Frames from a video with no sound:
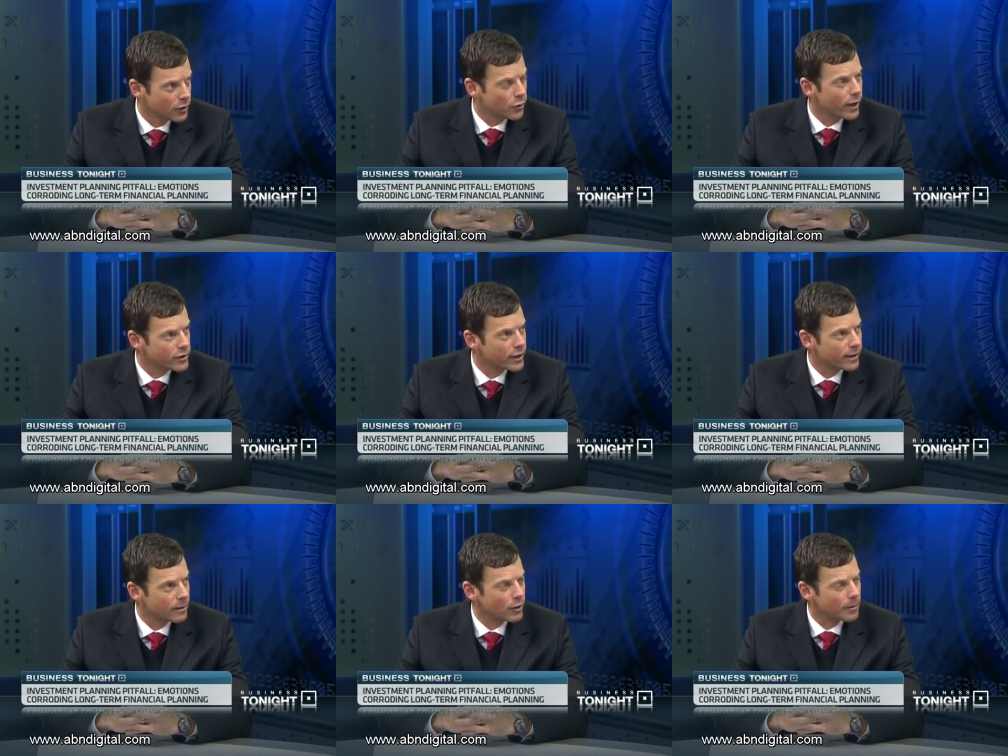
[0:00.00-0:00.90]
yes. to
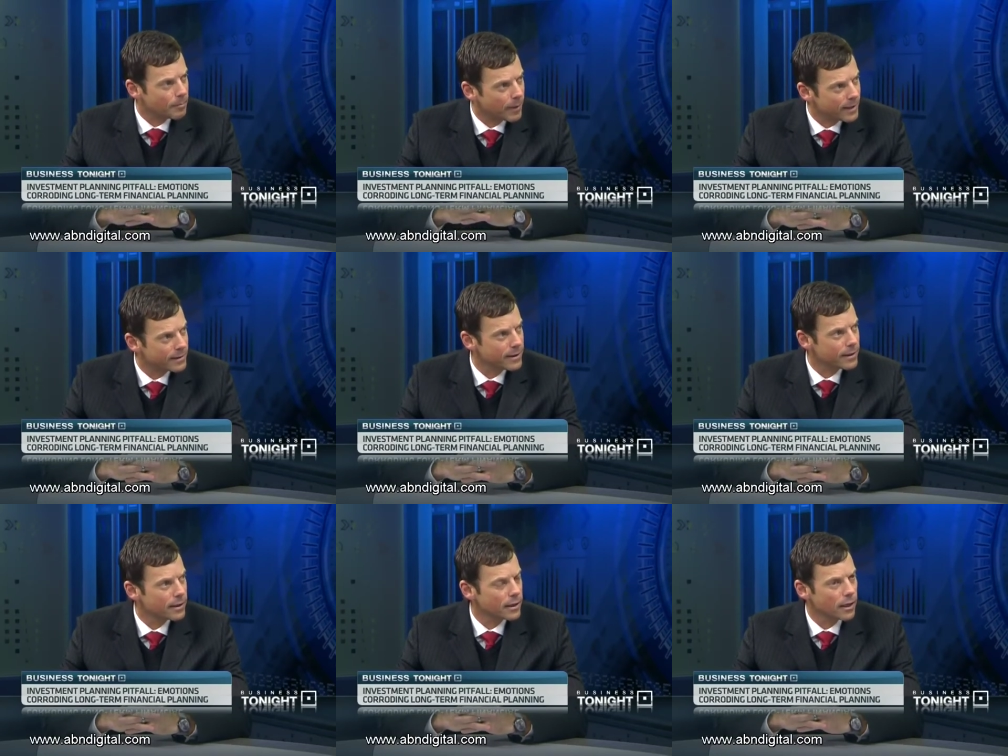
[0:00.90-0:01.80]
educate them on the
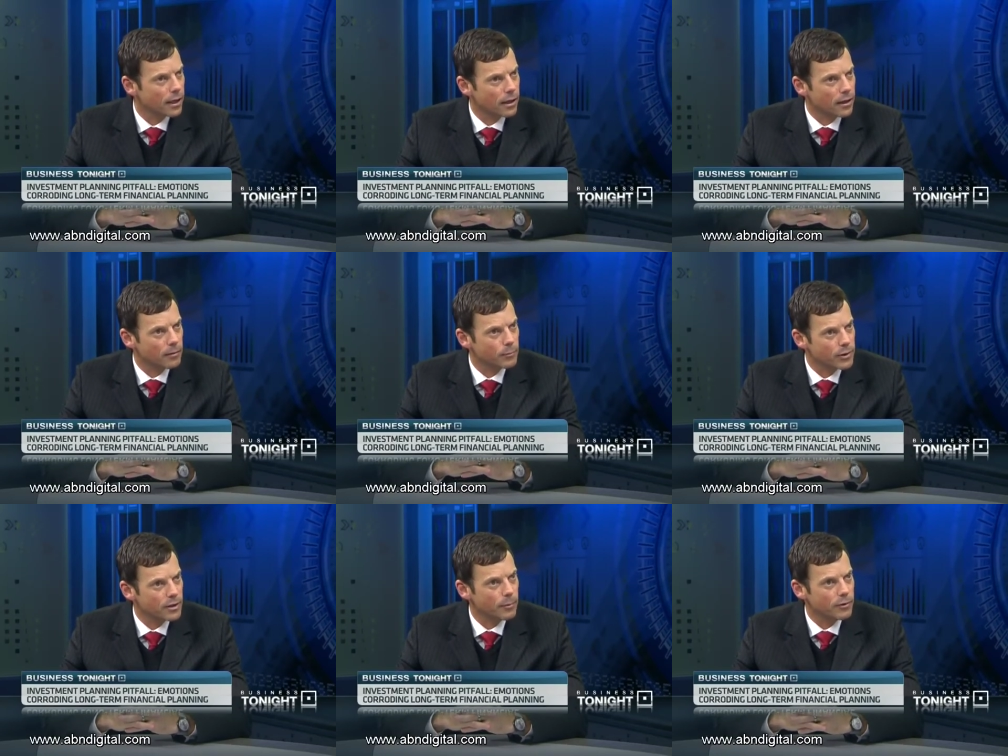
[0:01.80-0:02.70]
basic Uh,
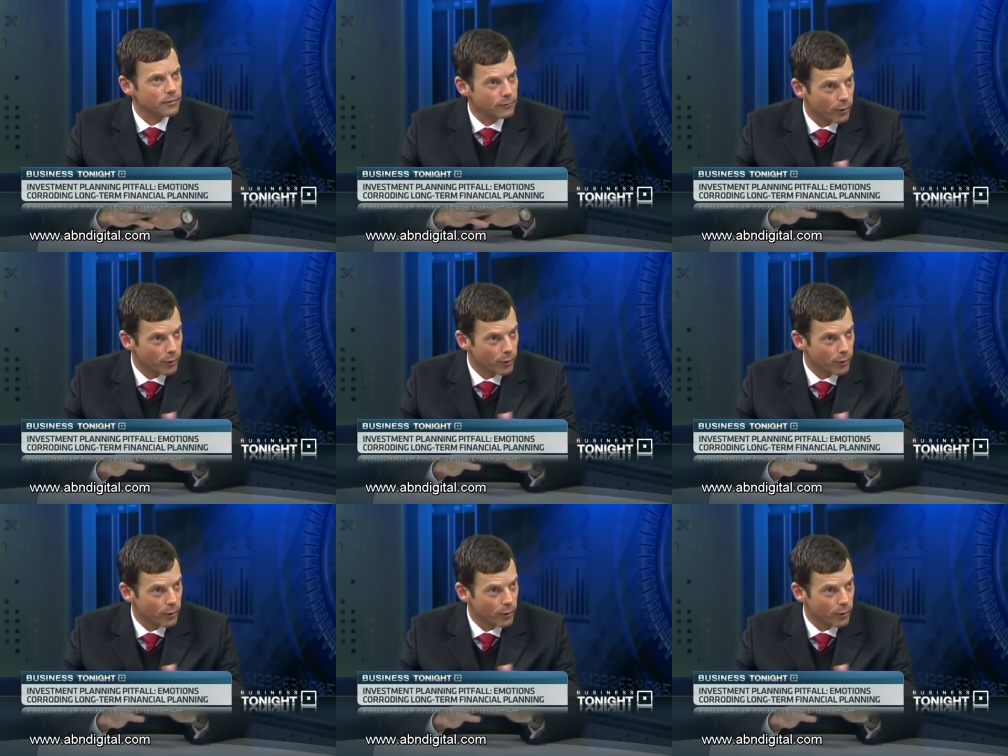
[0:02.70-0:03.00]
principles.